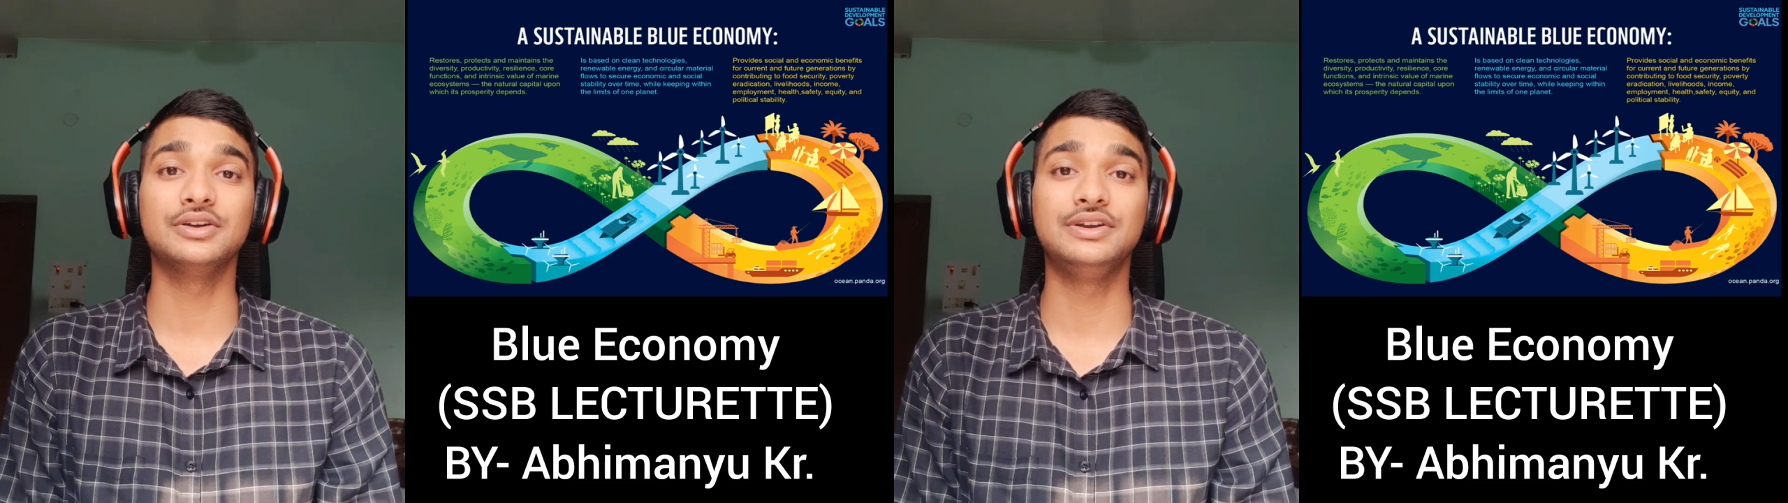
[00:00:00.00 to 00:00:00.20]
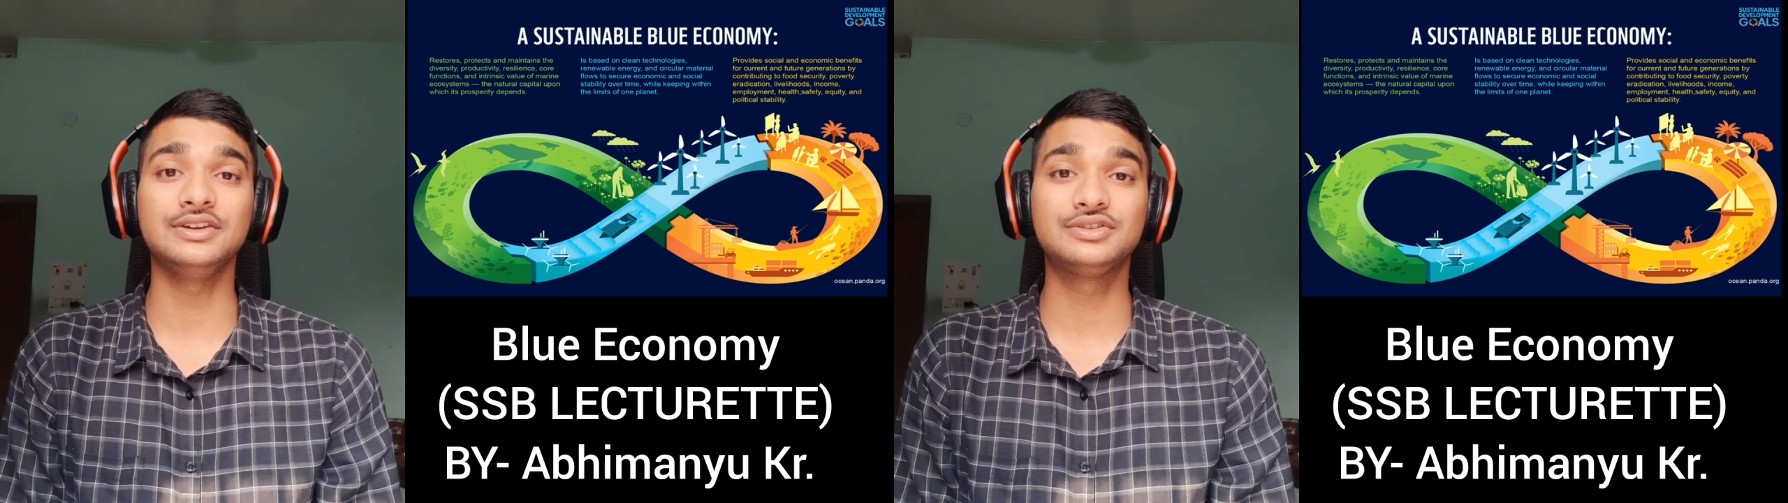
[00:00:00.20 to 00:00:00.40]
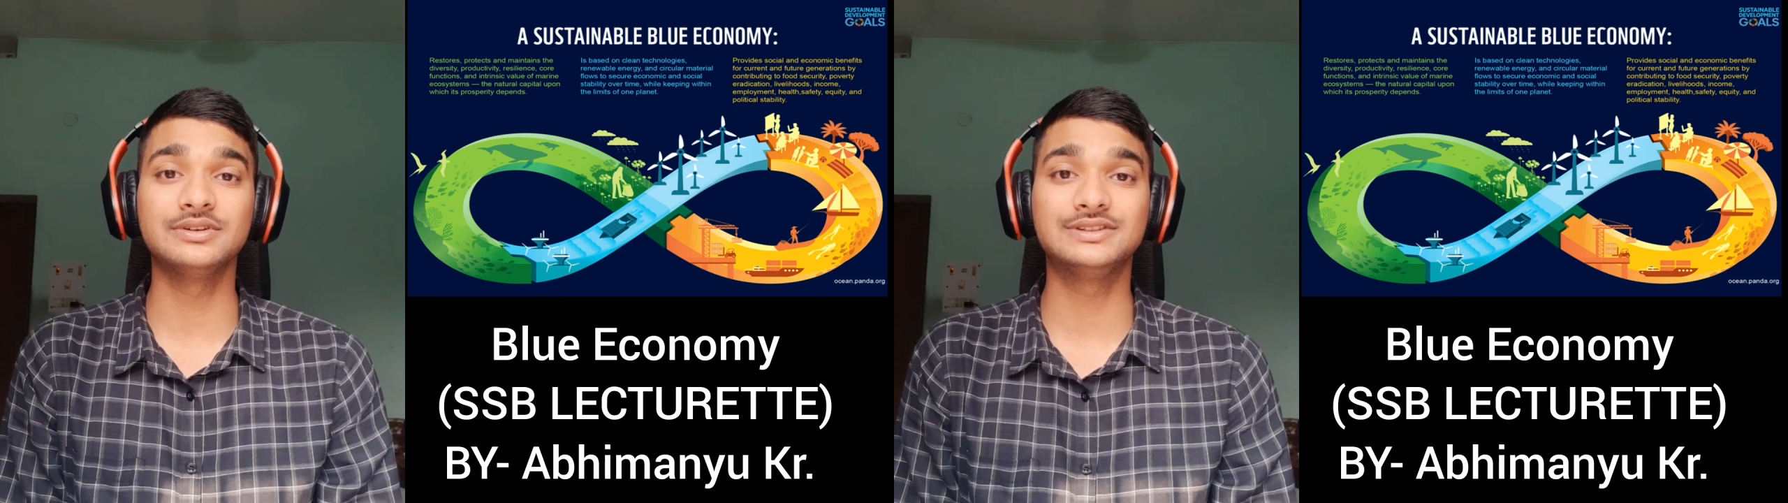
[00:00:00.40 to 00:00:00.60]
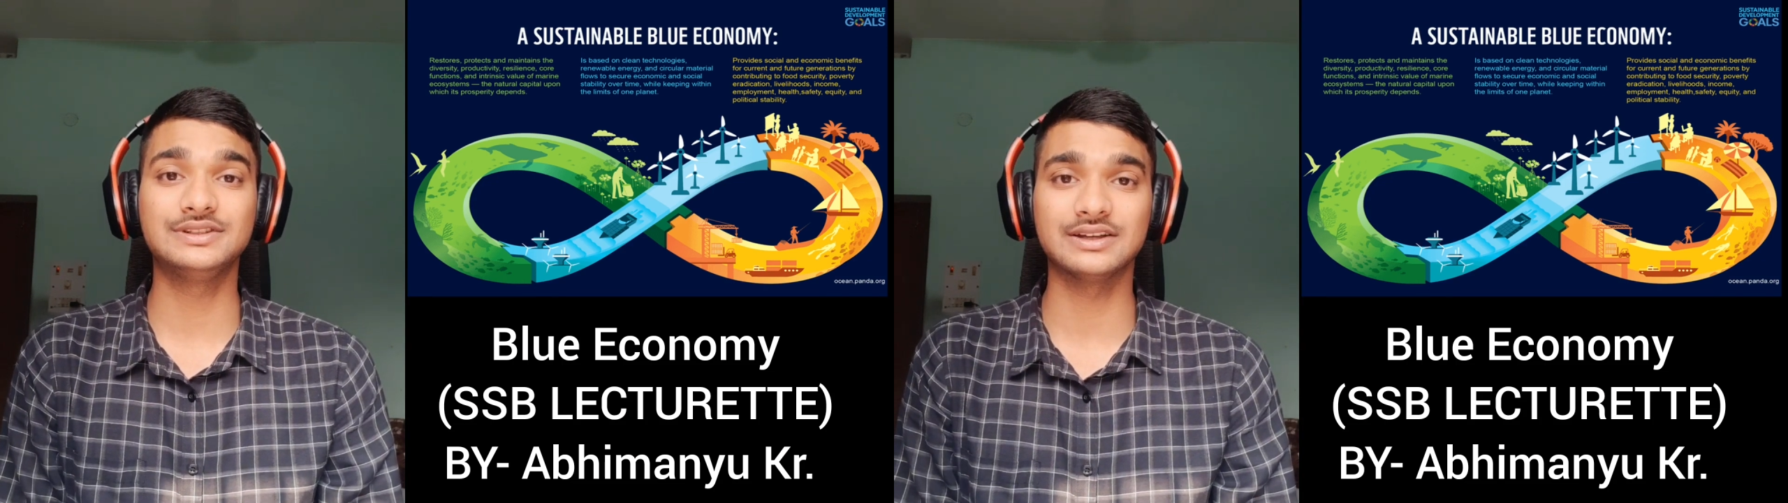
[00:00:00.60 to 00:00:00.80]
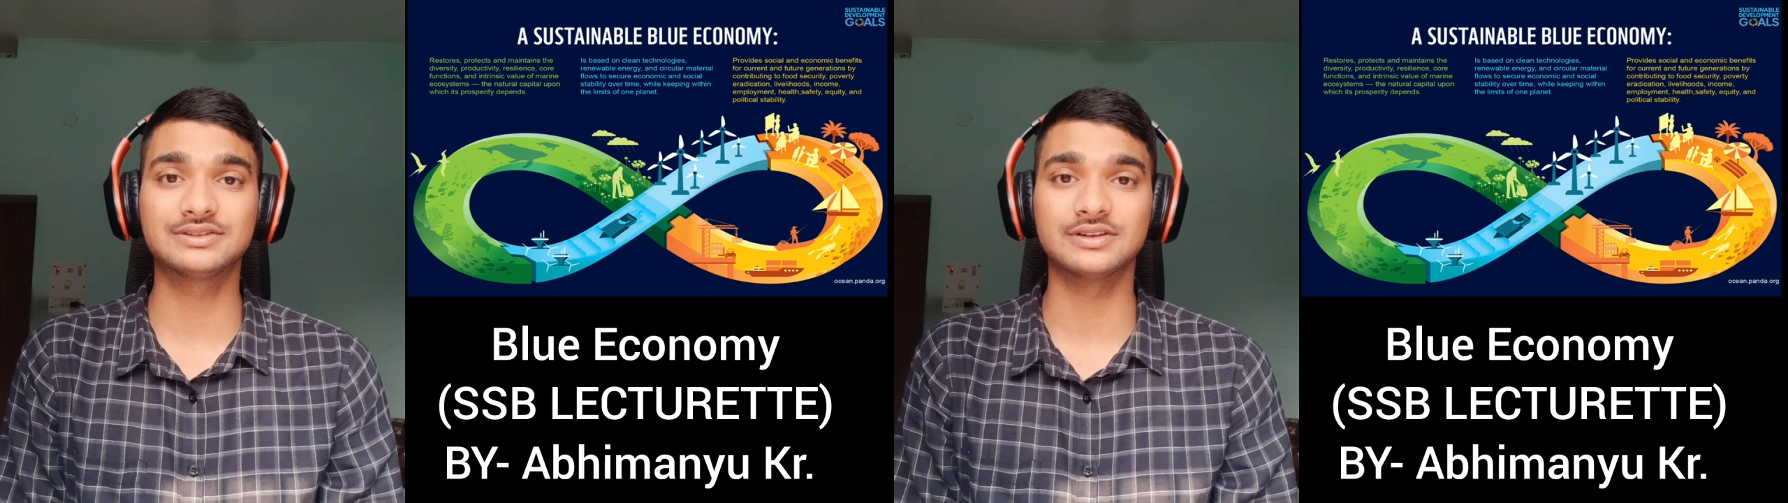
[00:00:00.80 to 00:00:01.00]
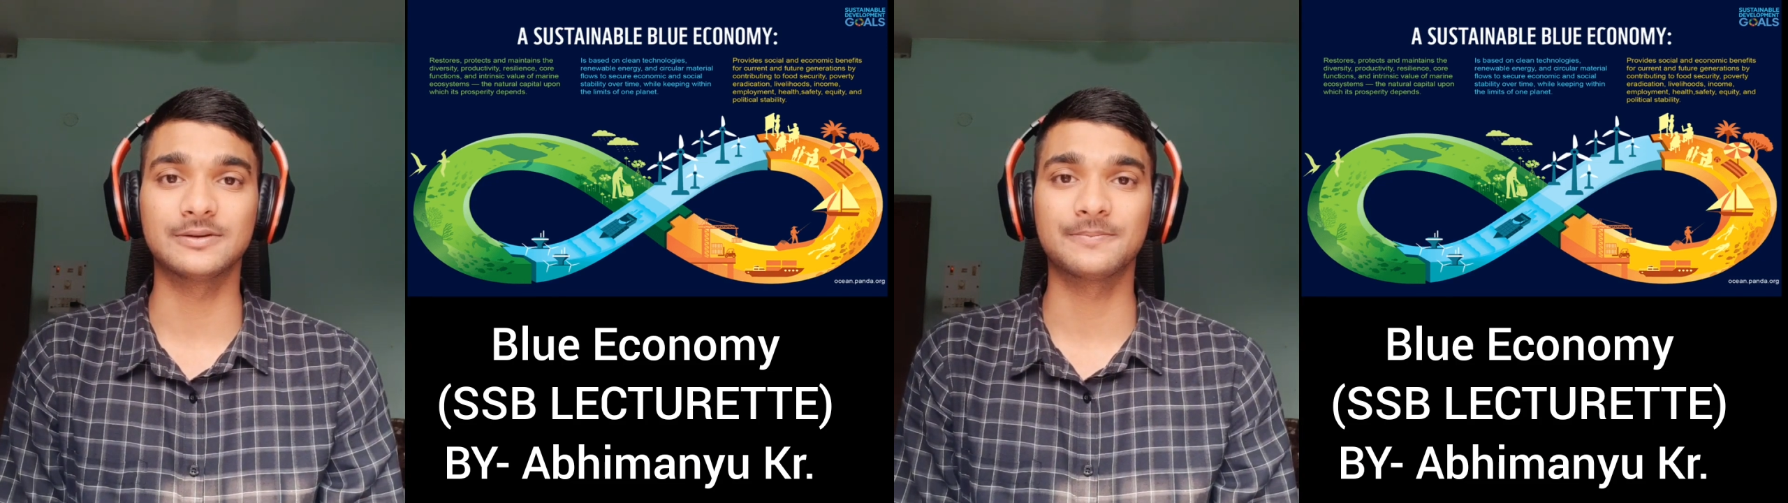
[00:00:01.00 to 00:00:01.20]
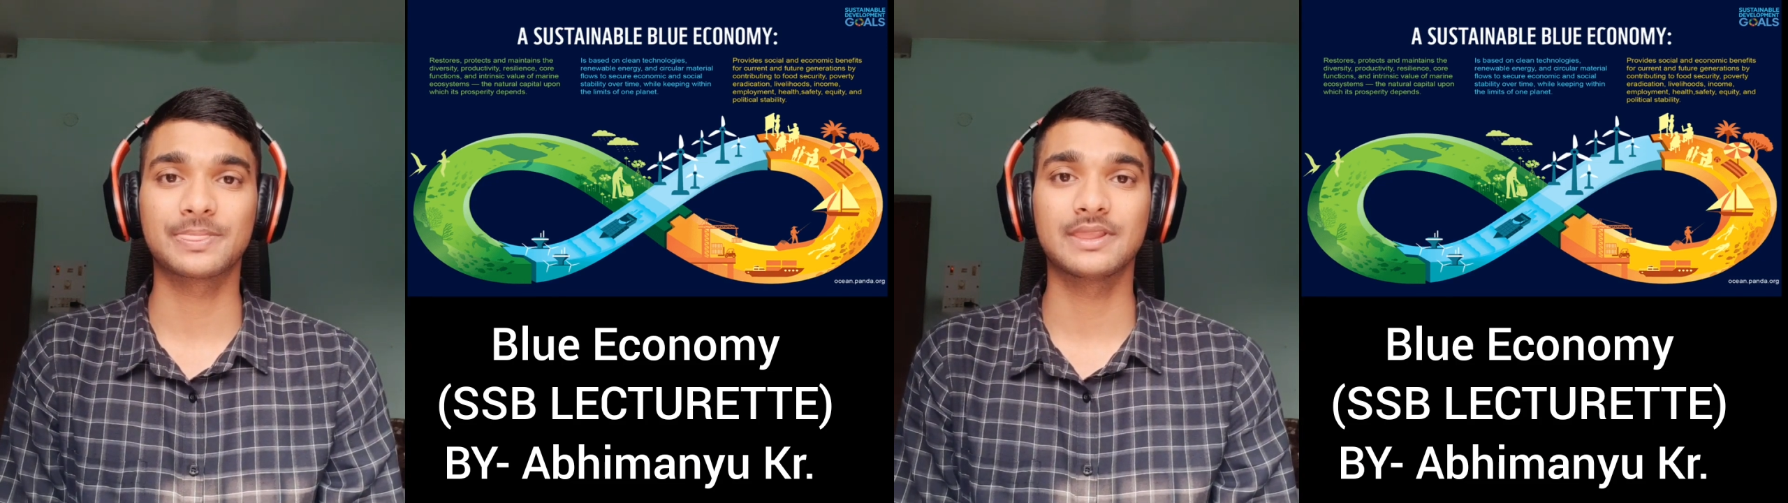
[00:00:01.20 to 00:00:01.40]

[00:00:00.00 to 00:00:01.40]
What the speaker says: natural disaster